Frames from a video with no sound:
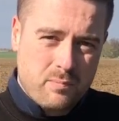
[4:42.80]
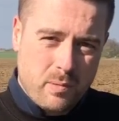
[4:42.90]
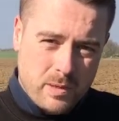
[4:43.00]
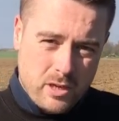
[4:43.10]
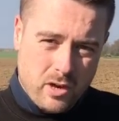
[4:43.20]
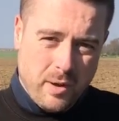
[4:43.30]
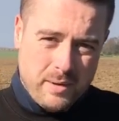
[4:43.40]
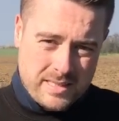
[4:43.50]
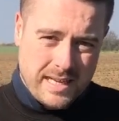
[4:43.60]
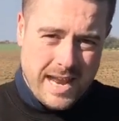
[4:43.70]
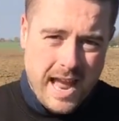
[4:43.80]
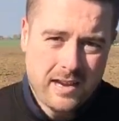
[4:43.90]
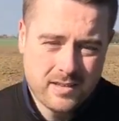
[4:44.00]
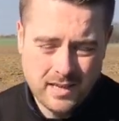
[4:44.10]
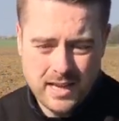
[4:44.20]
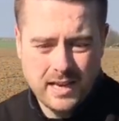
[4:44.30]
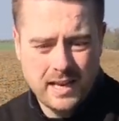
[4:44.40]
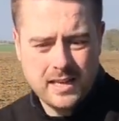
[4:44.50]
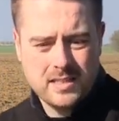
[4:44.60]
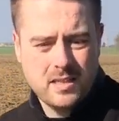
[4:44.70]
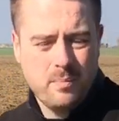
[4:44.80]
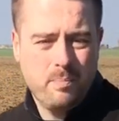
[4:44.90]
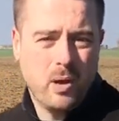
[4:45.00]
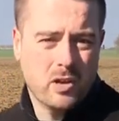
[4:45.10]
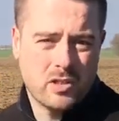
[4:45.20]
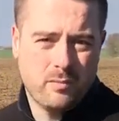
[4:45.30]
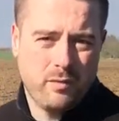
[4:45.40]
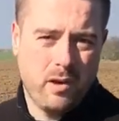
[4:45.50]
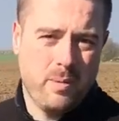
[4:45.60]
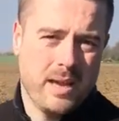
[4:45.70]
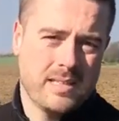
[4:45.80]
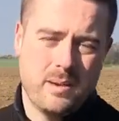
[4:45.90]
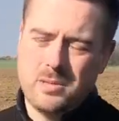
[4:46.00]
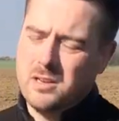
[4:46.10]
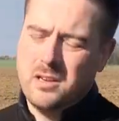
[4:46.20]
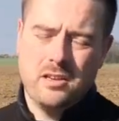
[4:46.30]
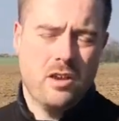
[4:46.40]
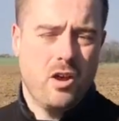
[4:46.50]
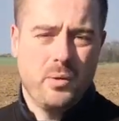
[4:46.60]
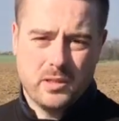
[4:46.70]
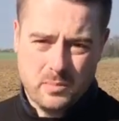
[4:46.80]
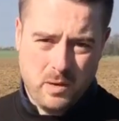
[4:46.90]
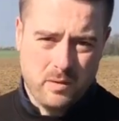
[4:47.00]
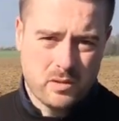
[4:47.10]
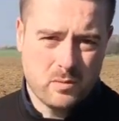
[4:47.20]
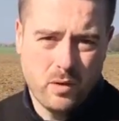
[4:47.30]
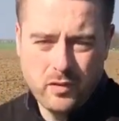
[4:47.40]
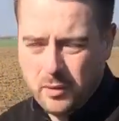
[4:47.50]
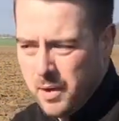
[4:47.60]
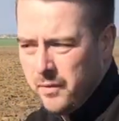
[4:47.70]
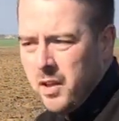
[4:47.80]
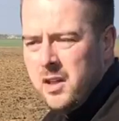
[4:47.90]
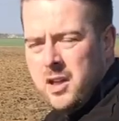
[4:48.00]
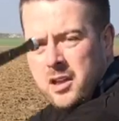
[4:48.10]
It's probably not going to land, okay? Unless the person in front of me has absolutely no experience whatsoever.